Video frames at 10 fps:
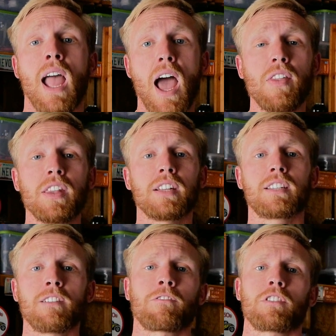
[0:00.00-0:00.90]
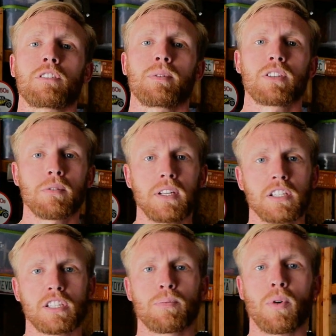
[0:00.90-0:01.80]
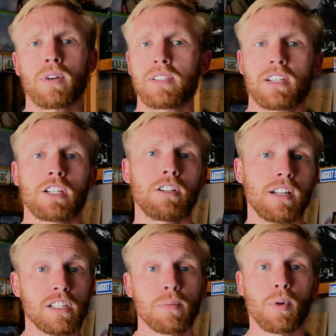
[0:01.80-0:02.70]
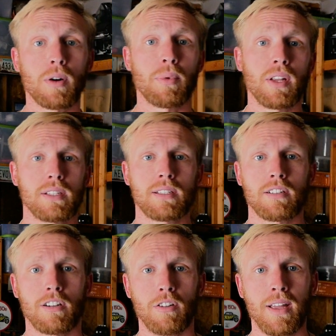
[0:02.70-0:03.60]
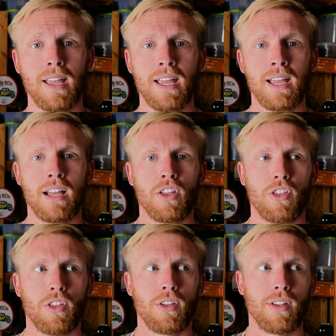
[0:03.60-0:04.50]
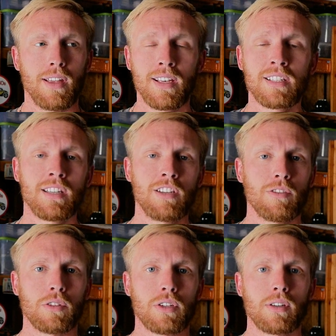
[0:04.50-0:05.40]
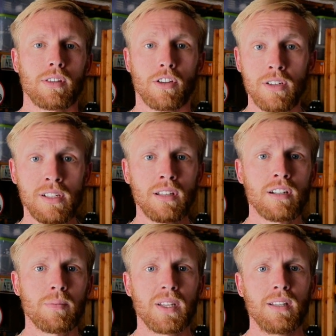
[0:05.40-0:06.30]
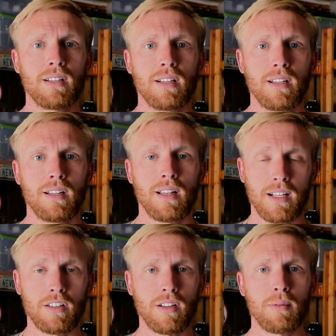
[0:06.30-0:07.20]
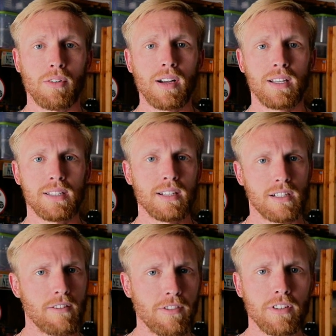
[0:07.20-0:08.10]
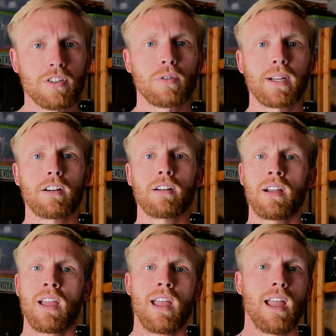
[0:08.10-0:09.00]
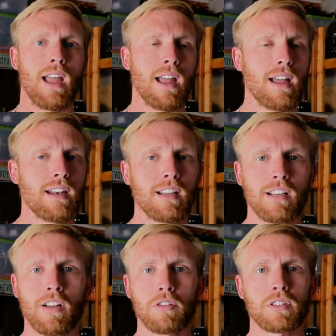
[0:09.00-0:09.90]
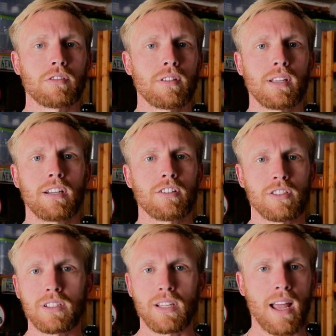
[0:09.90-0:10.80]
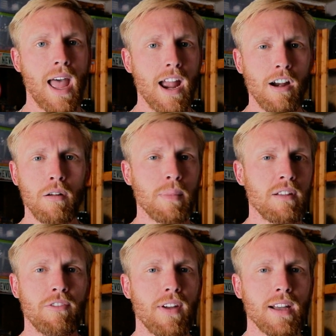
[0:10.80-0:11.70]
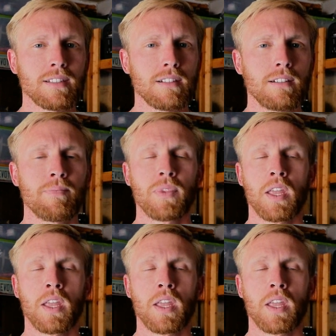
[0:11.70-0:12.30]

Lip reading: And then the difference between Sport 0 and Sport Plus 0 isn't huge. There is a little bit. Like don't get me wrong, it takes off a little quicker and it goes through the gears just a hair bit faster,